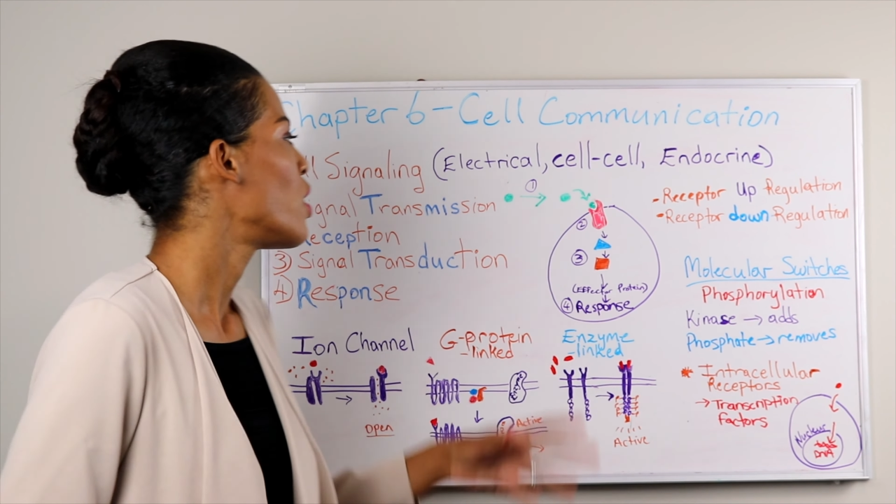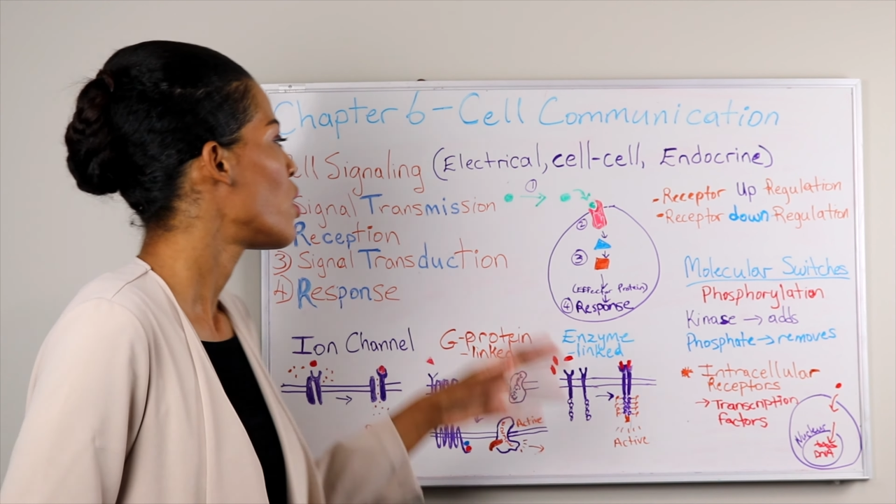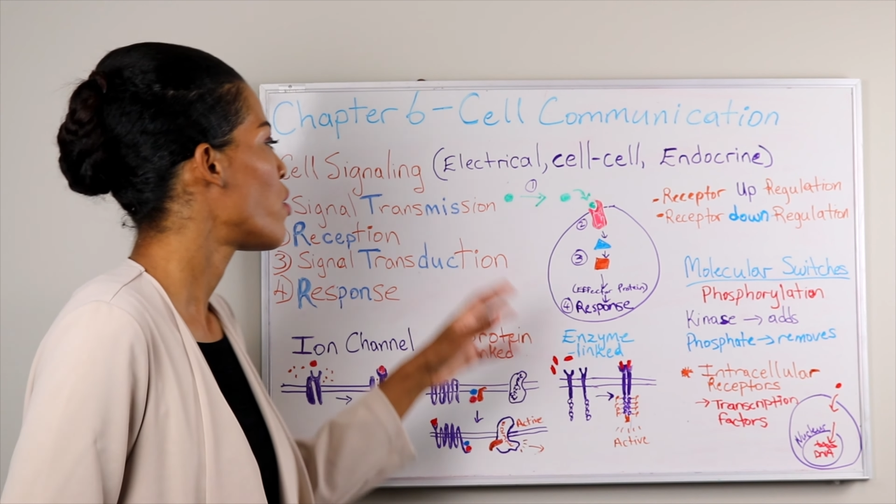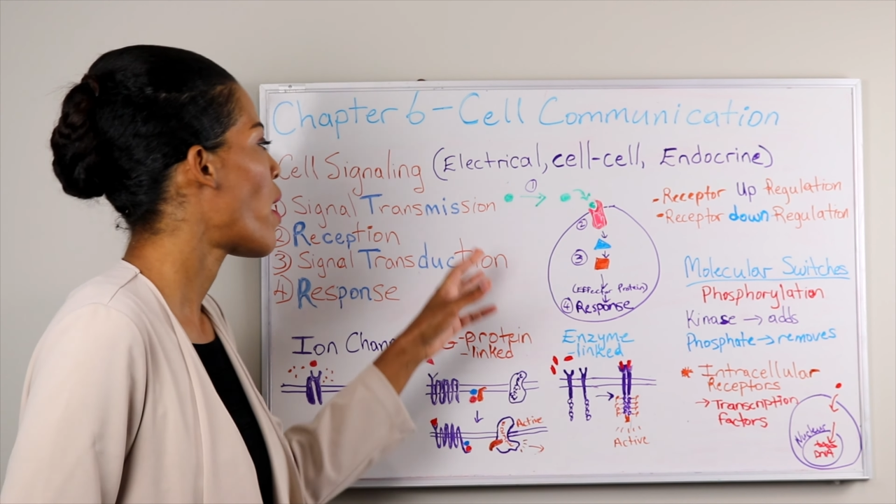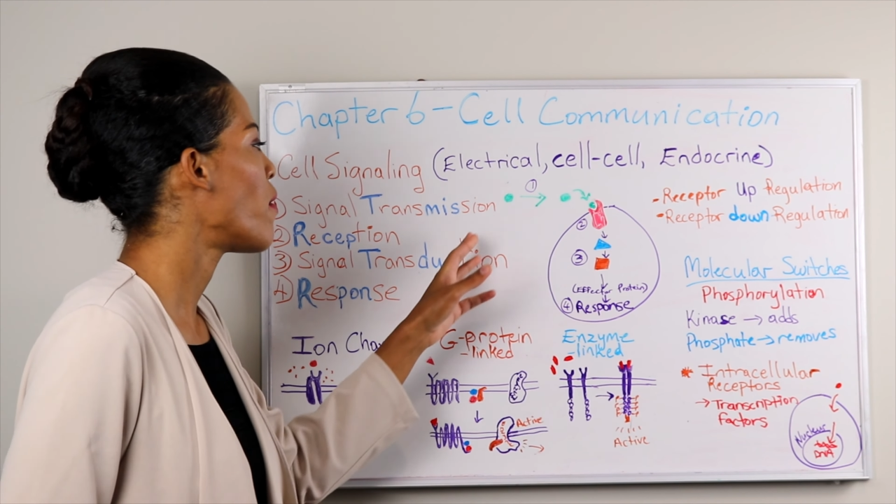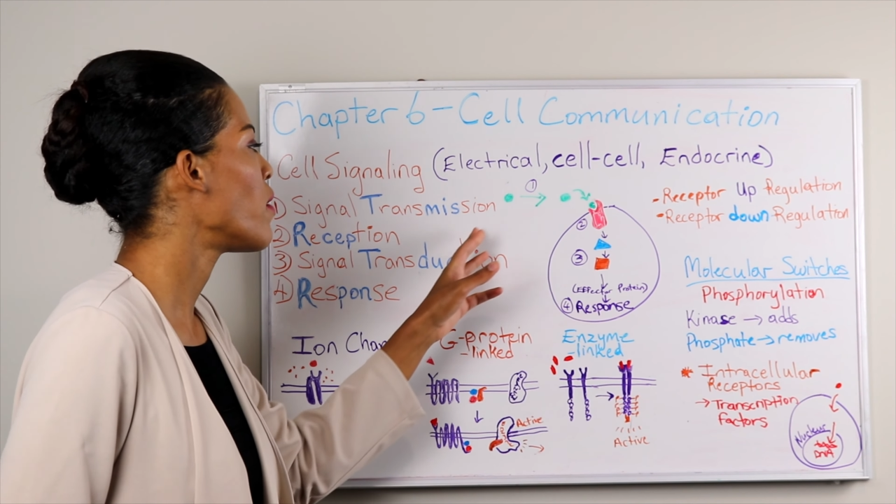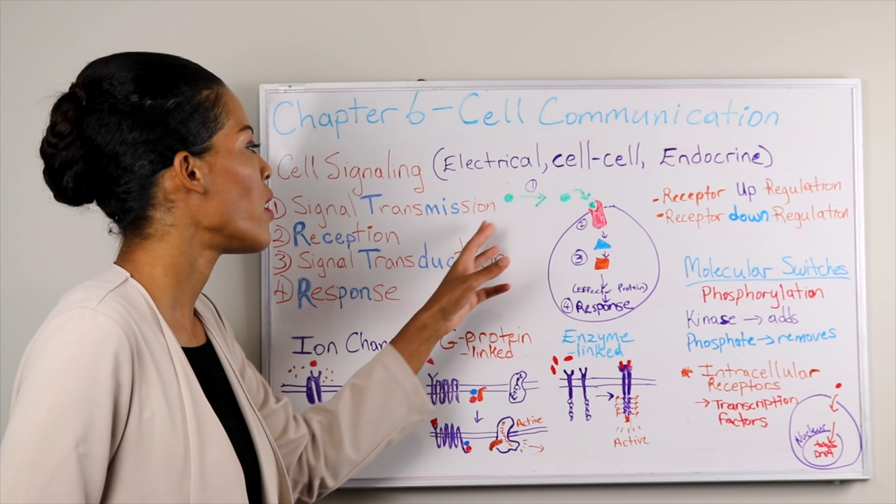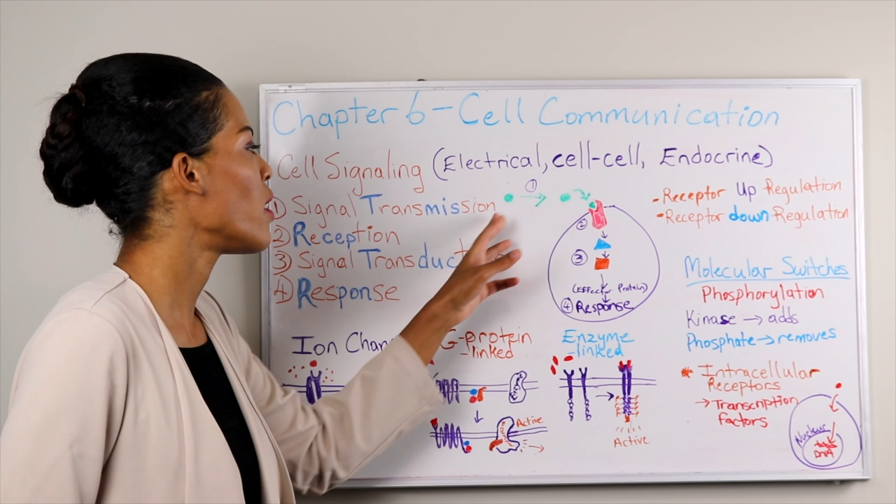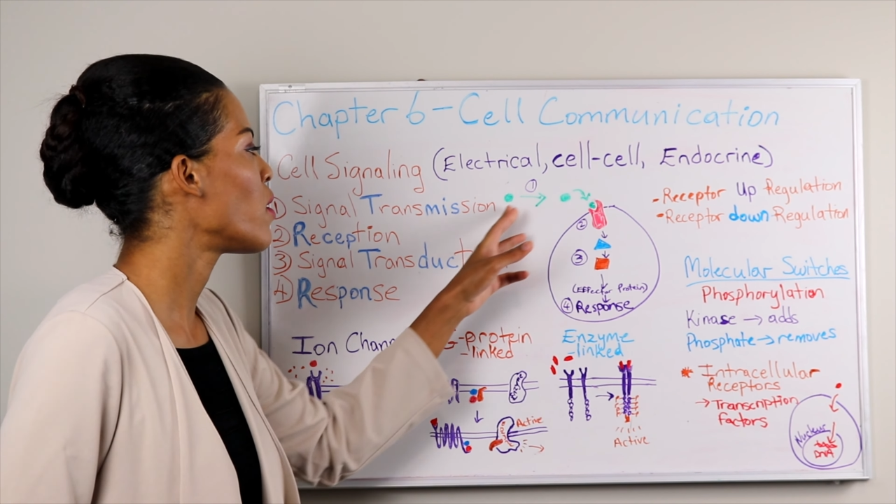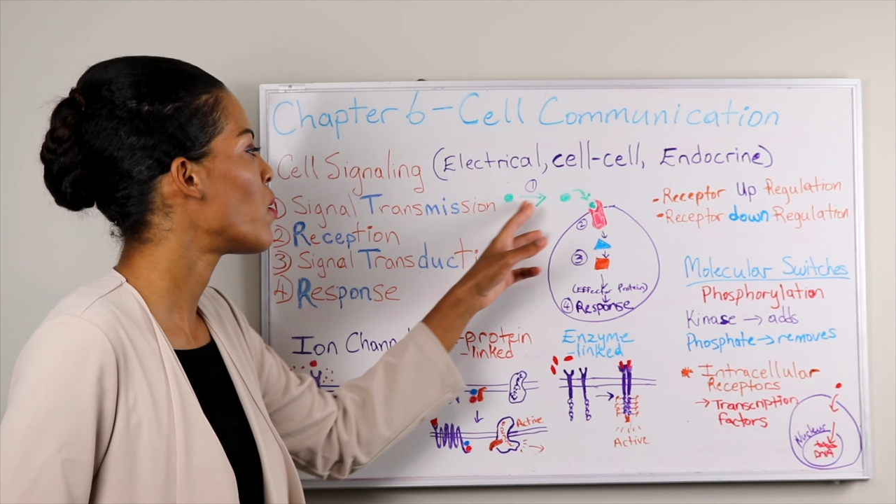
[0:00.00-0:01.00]

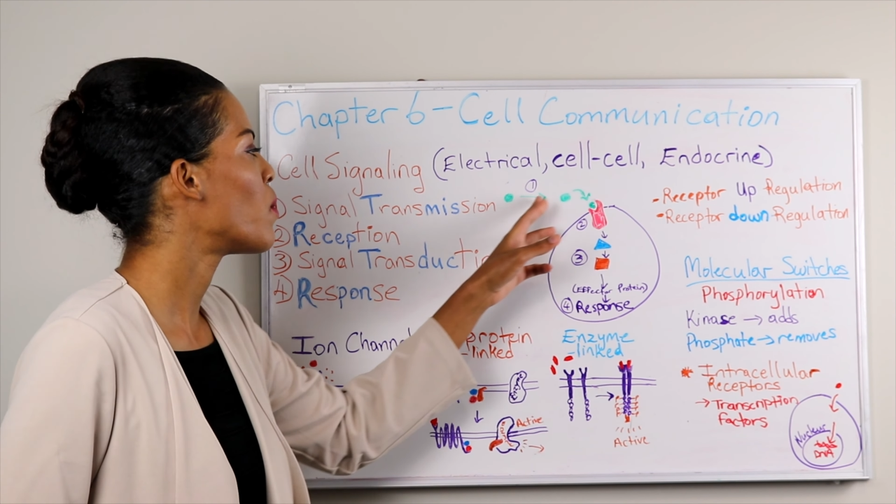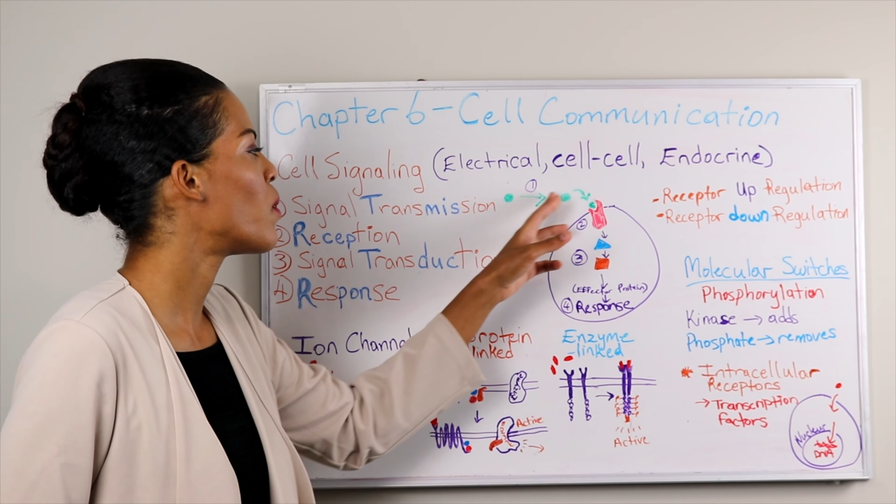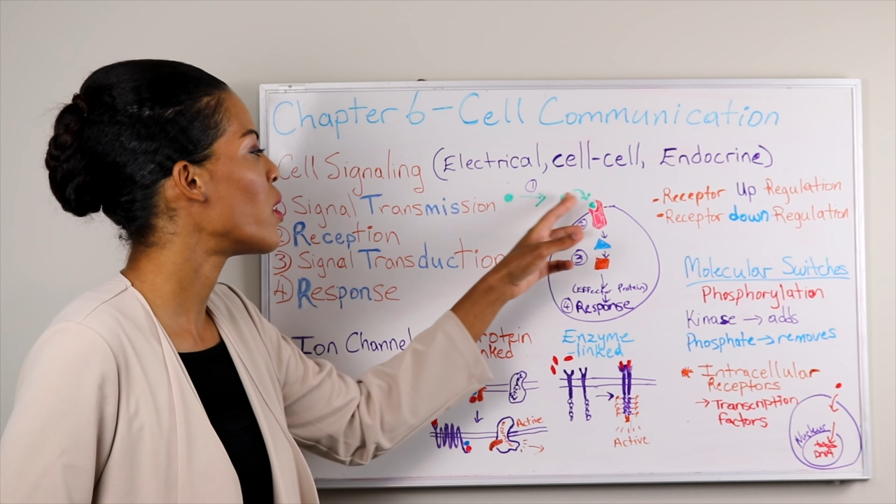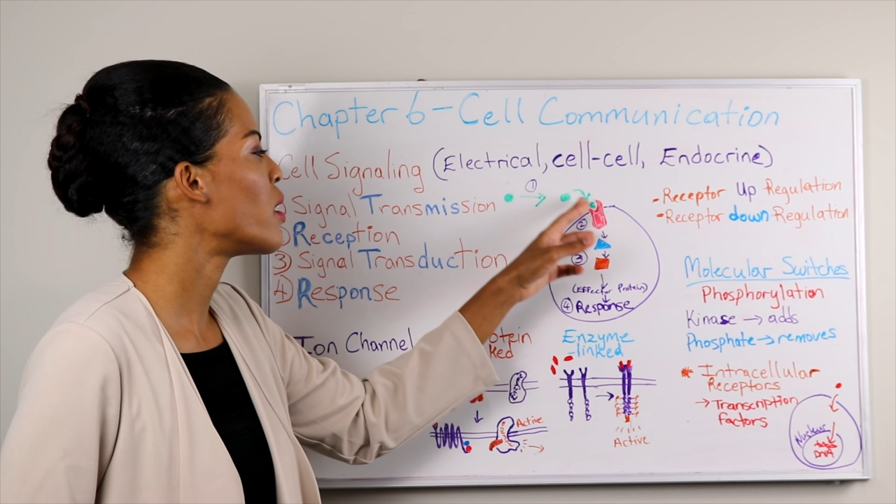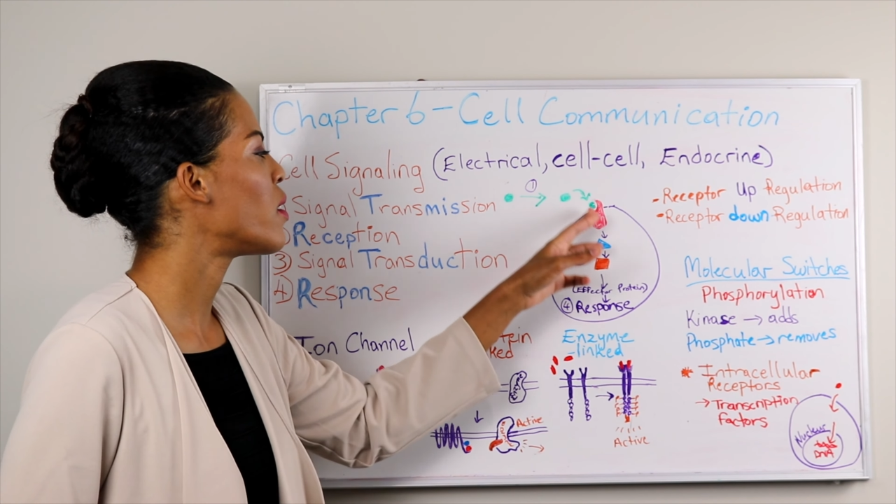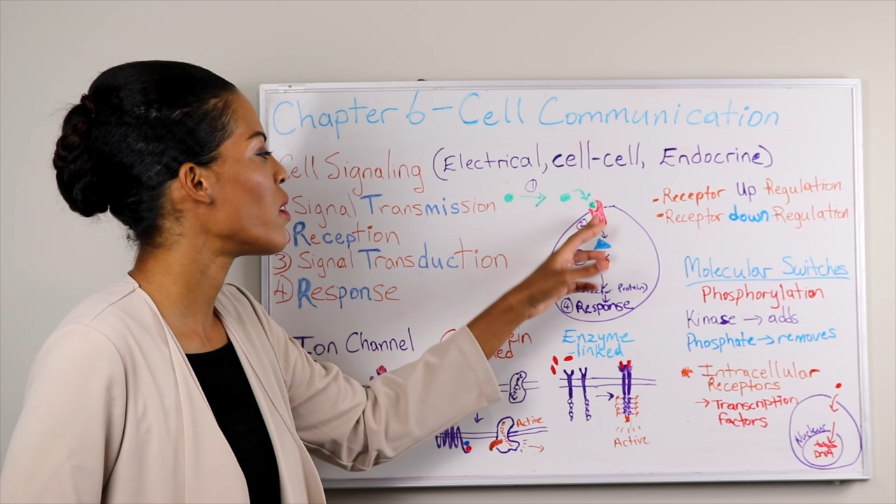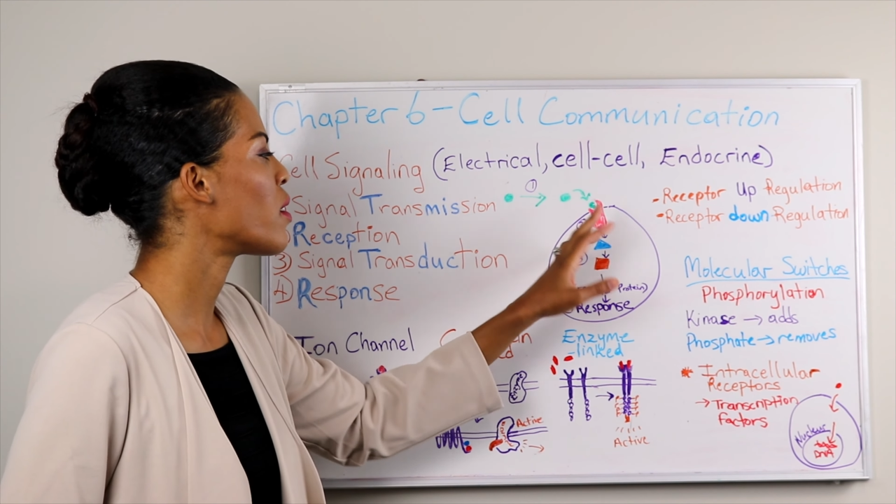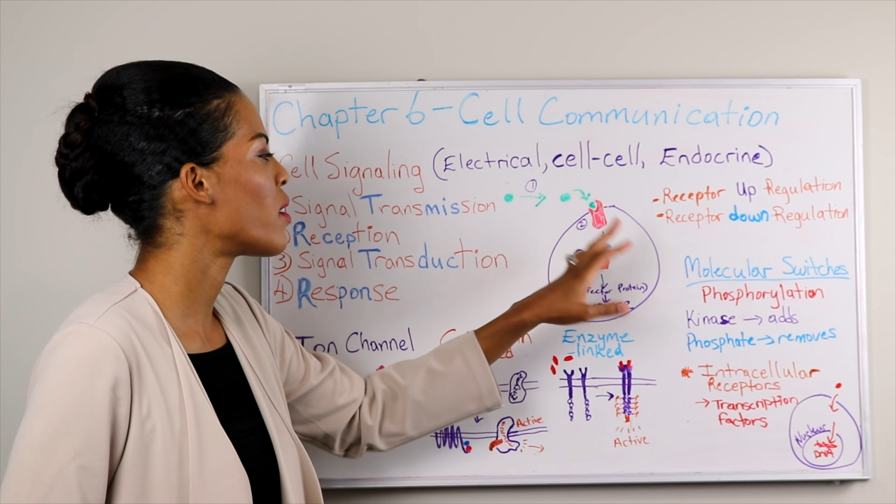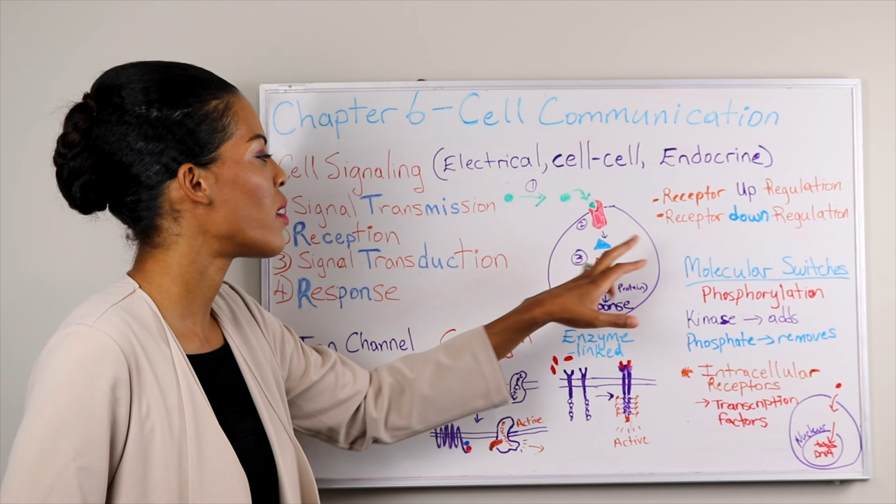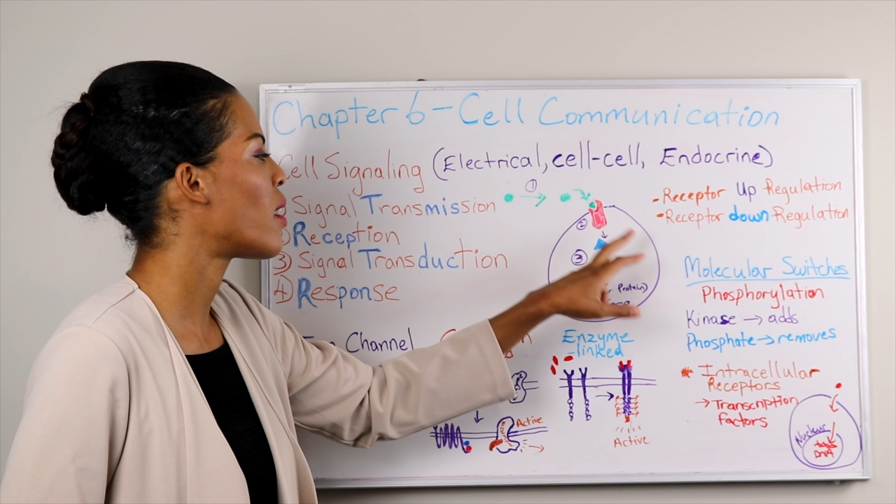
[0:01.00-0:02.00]
traveling towards
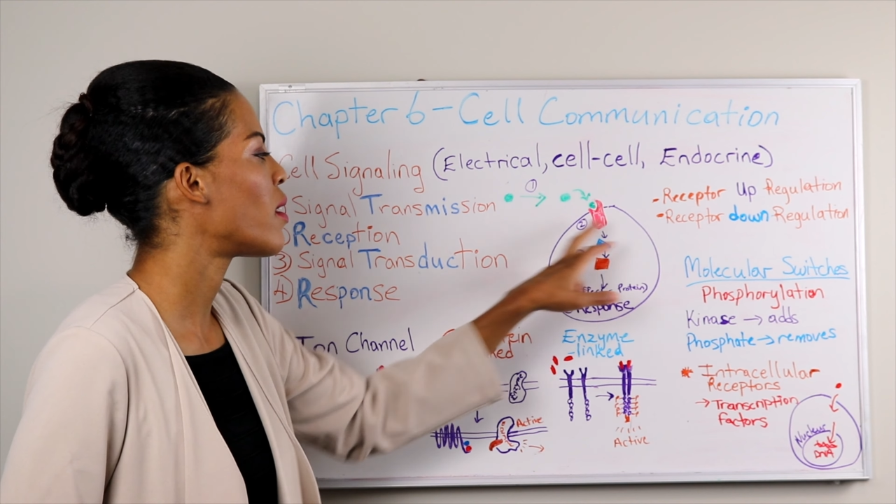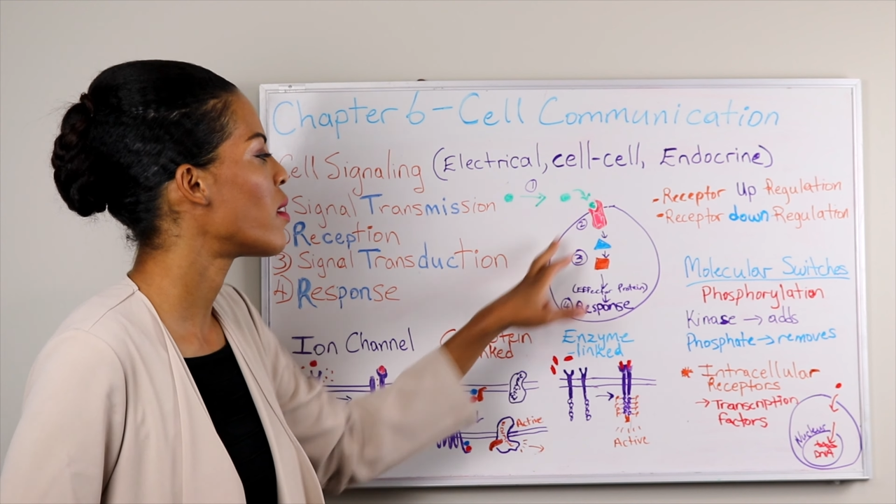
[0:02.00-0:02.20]
your cell.